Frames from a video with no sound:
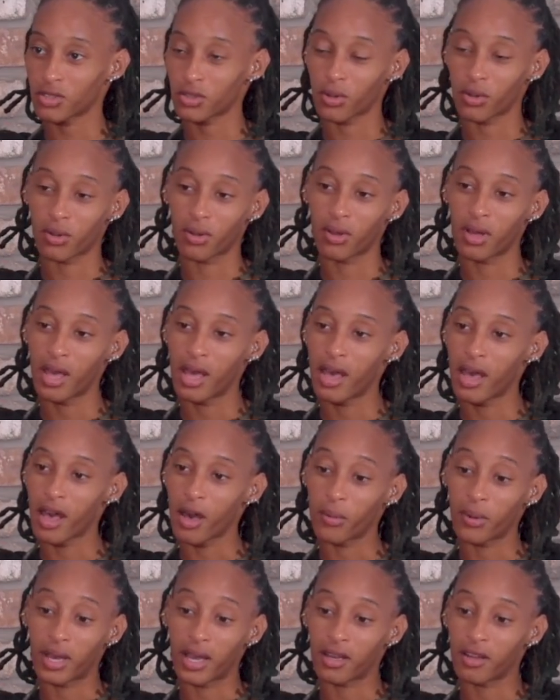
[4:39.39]
So
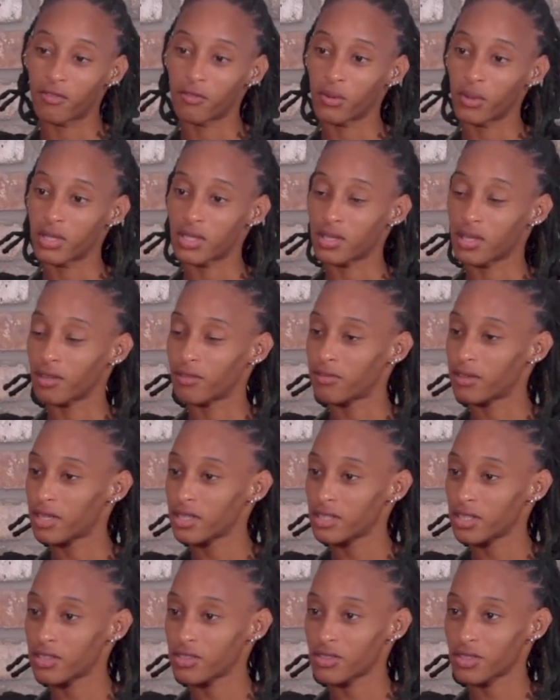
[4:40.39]
I will either focus on the
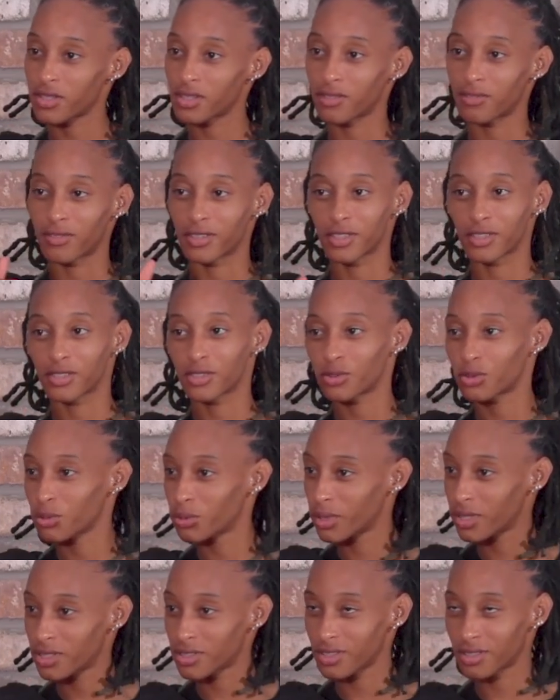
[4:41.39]
first 100, the first
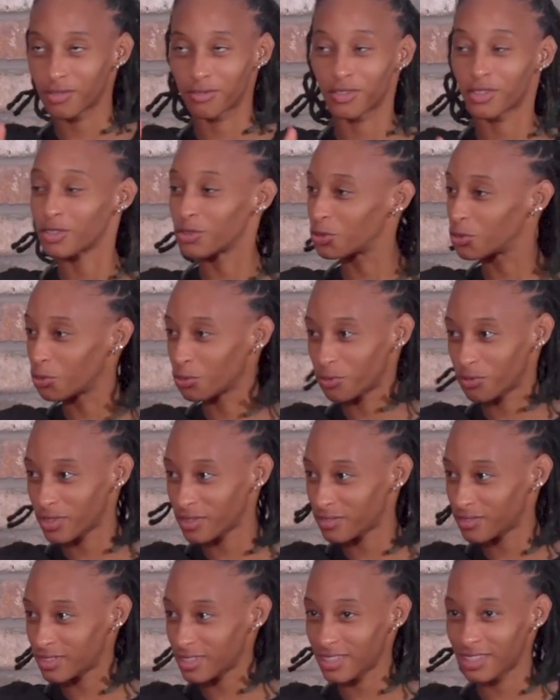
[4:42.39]
200, the first
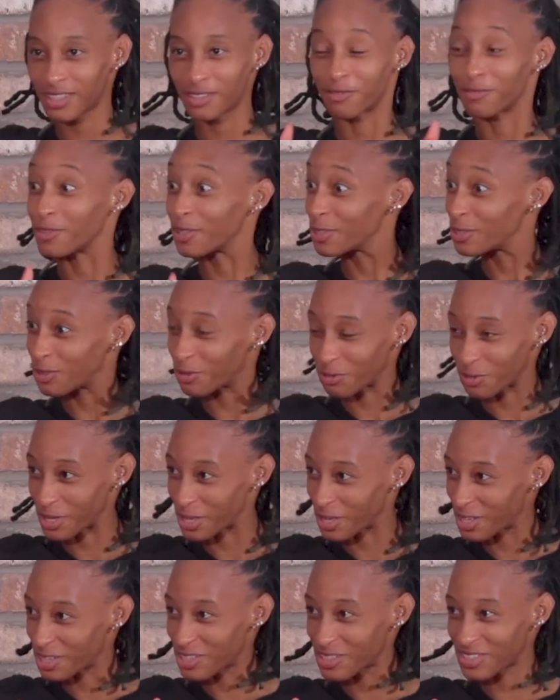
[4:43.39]
250, the first
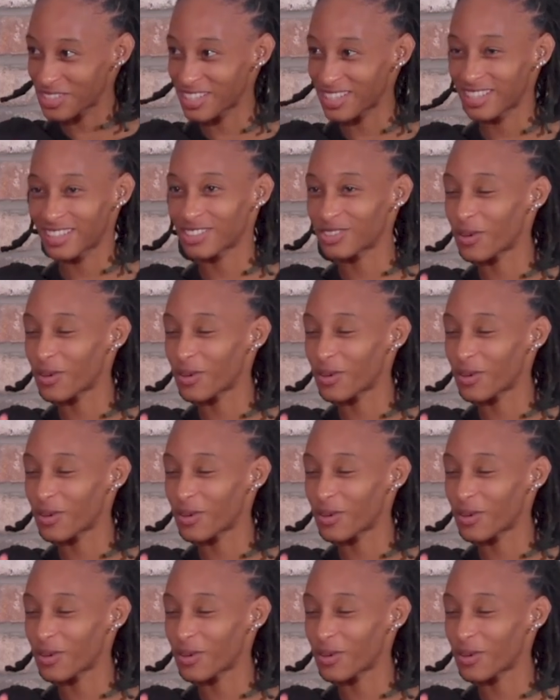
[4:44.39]
300.